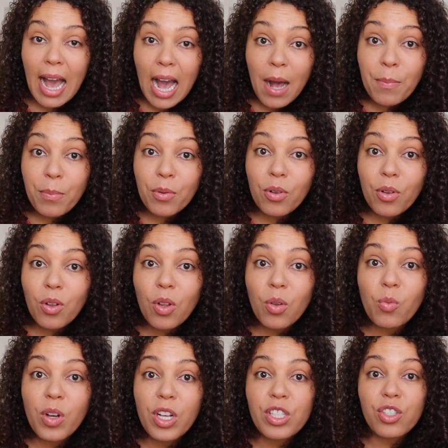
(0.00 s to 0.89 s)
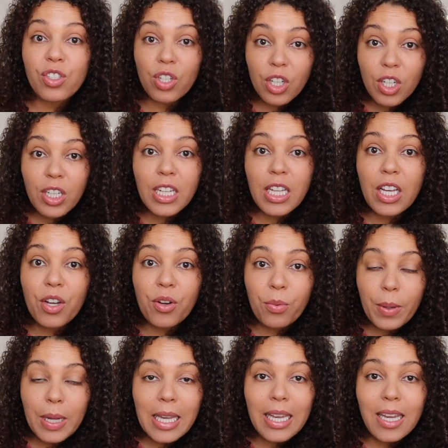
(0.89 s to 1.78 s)
apple was turning
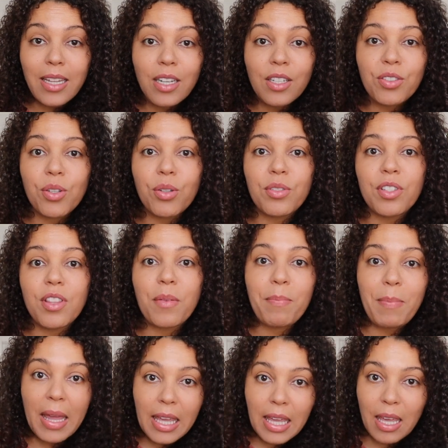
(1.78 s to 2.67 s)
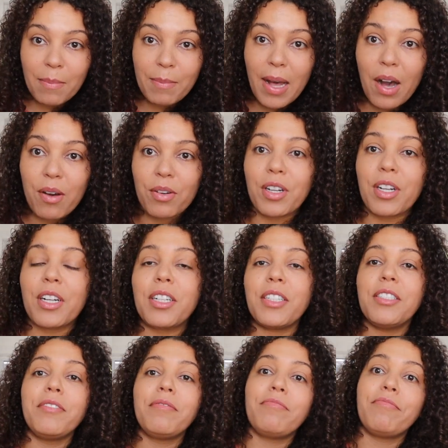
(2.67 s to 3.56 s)
green due to the baking powder.